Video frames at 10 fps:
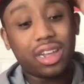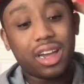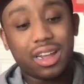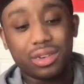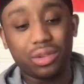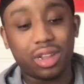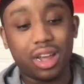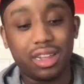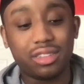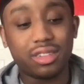hot, no
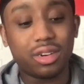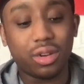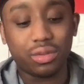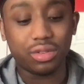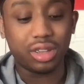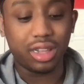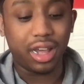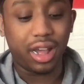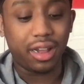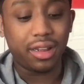lie. He started off really
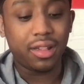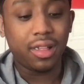hot.